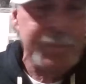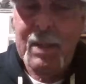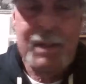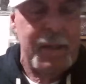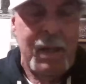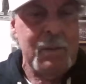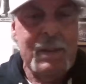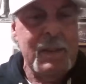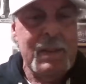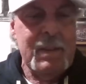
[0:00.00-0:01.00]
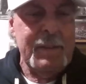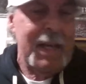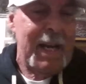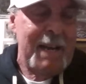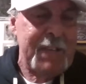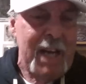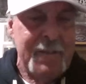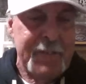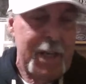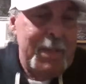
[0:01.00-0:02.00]
you got to have
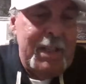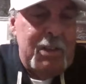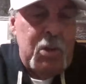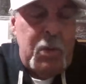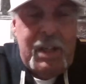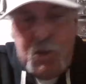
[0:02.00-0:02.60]
confidence. I mean, they're doing it.